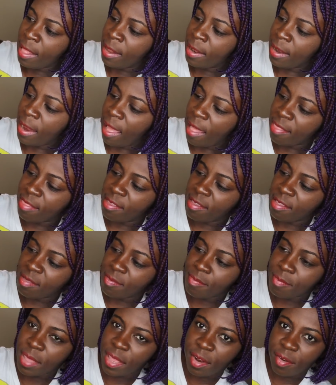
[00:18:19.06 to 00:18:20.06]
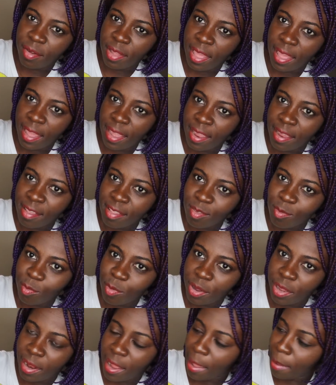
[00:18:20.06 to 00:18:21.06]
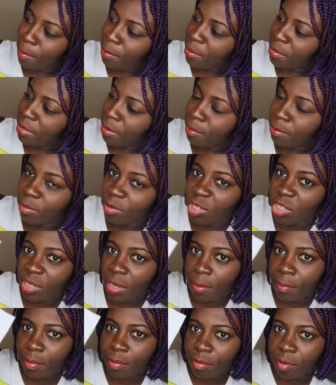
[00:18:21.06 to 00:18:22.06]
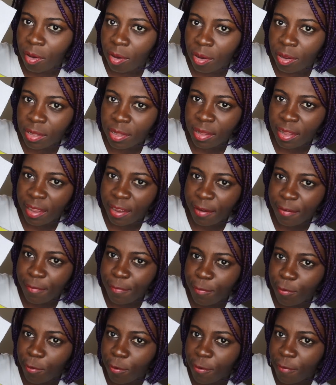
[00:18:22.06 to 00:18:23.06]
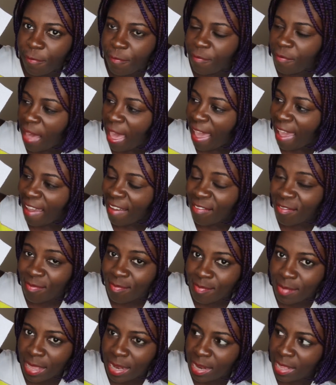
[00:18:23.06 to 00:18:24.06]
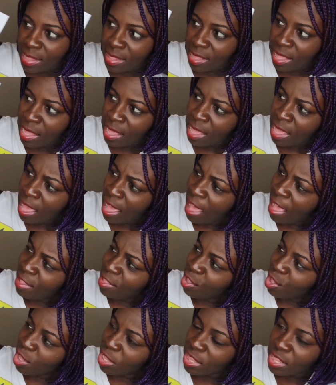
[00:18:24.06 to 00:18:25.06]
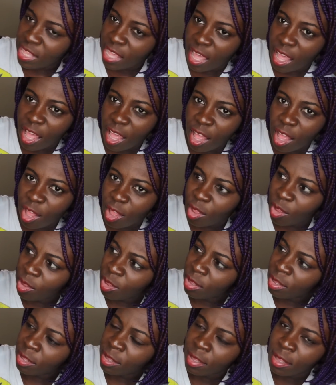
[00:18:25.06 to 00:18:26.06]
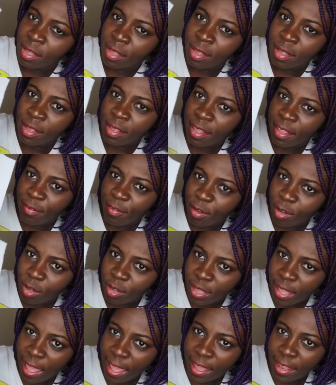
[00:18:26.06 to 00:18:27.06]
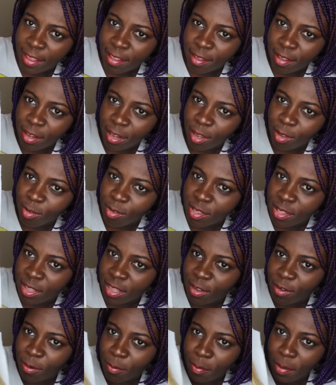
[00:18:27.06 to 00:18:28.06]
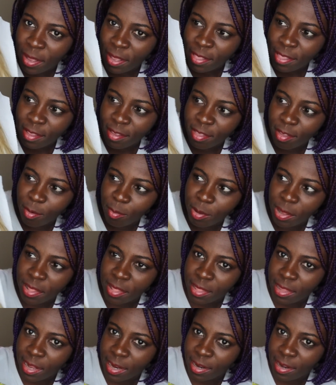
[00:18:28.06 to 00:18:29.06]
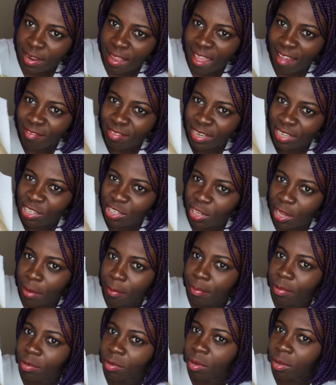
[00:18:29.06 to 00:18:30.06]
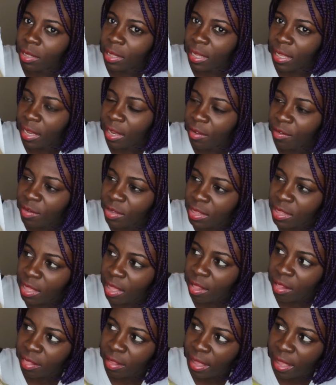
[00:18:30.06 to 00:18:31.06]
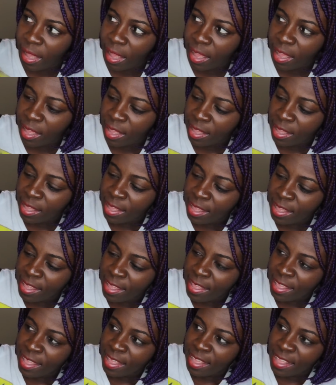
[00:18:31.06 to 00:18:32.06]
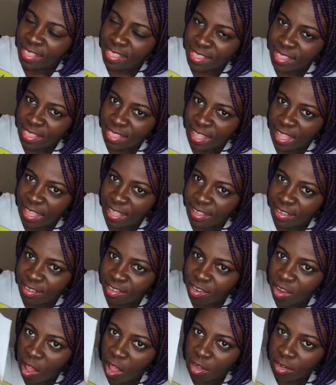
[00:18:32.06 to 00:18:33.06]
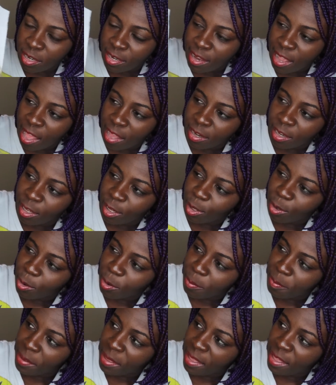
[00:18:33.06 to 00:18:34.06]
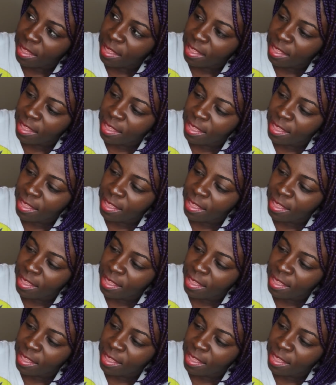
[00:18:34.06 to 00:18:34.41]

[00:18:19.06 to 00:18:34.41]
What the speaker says: Now this middle hair is where I put the blue shampoo on there for 5 minutes. As you can tell, if you look at it closely compared to the one that didn't have any shampoo on there, you can tell that it's like dulled it down a little bit,